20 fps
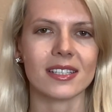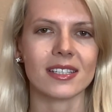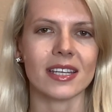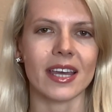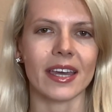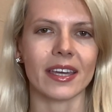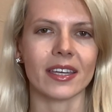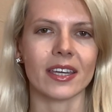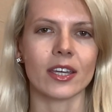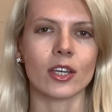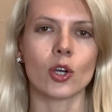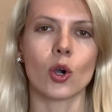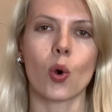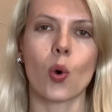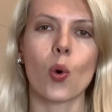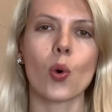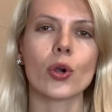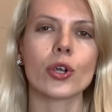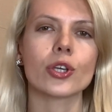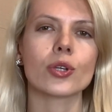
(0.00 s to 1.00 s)
attacking
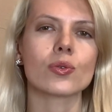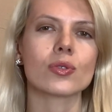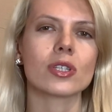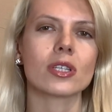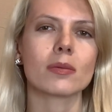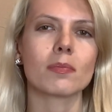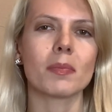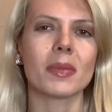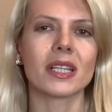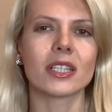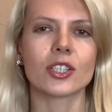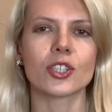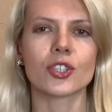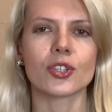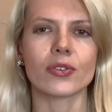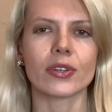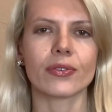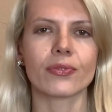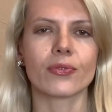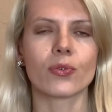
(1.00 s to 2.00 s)
or using
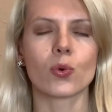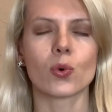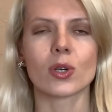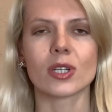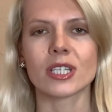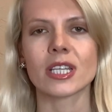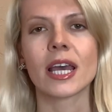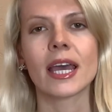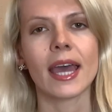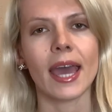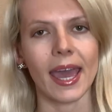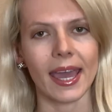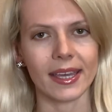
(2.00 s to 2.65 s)
military force